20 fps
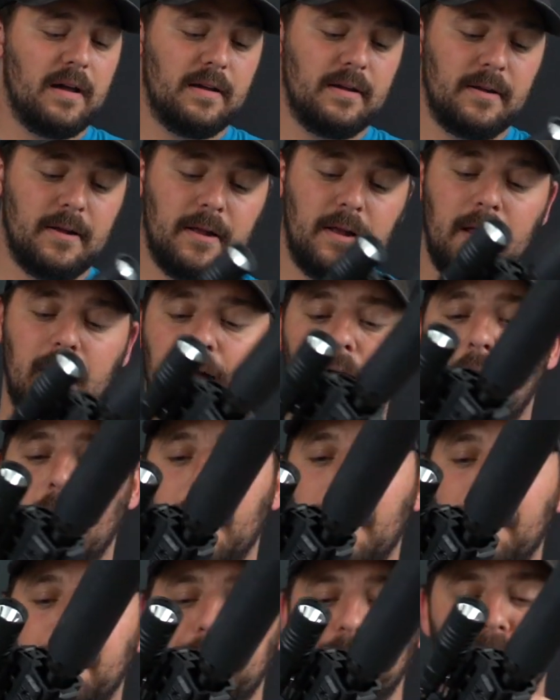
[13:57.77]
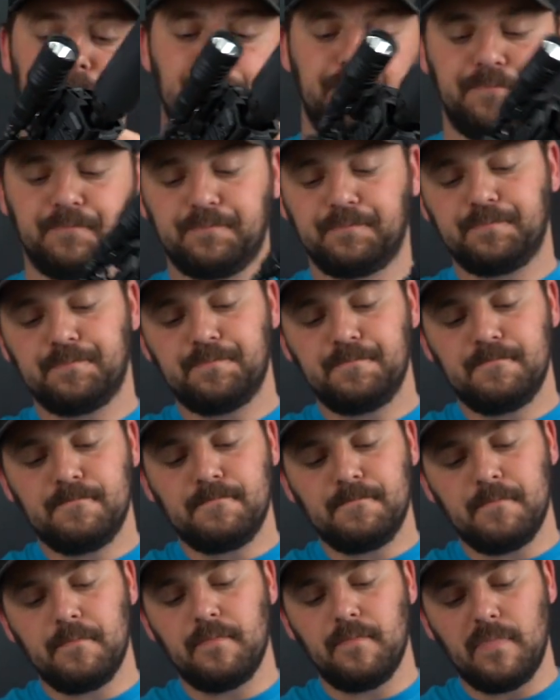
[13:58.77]
Like
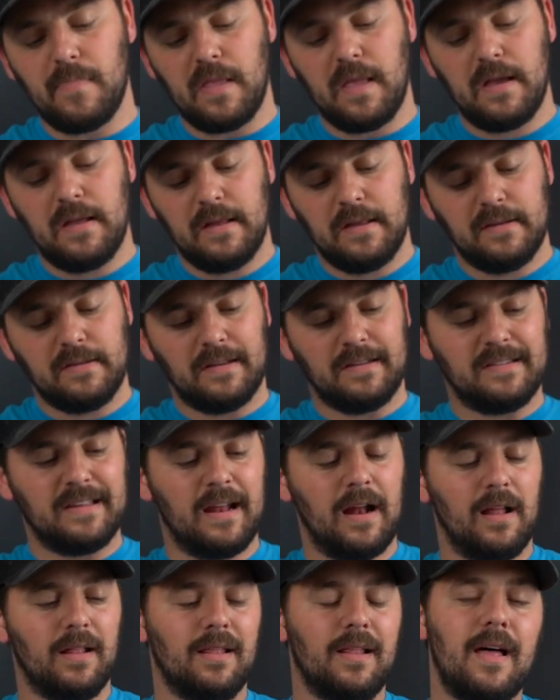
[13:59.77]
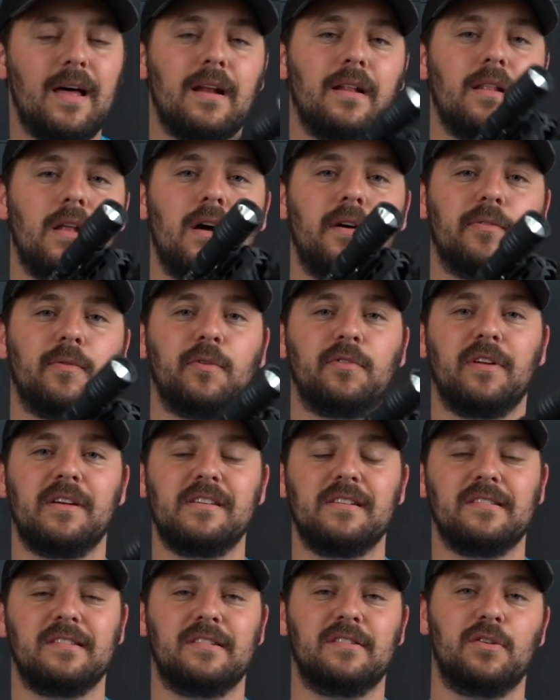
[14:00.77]
I said, a lot of law enforcement
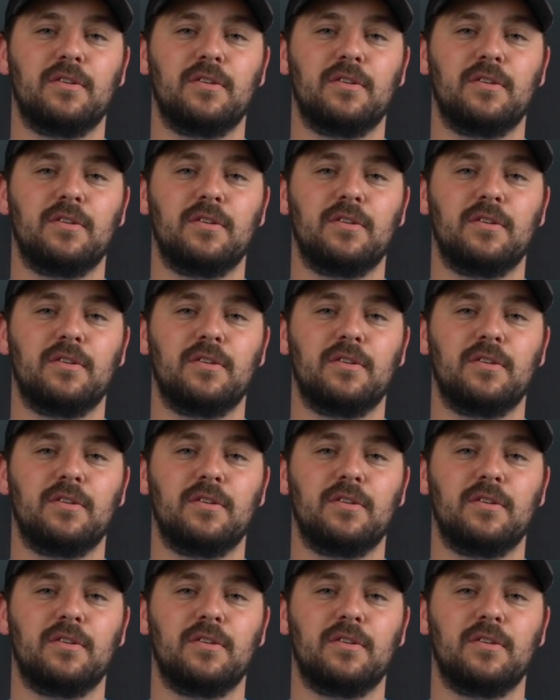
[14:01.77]
agencies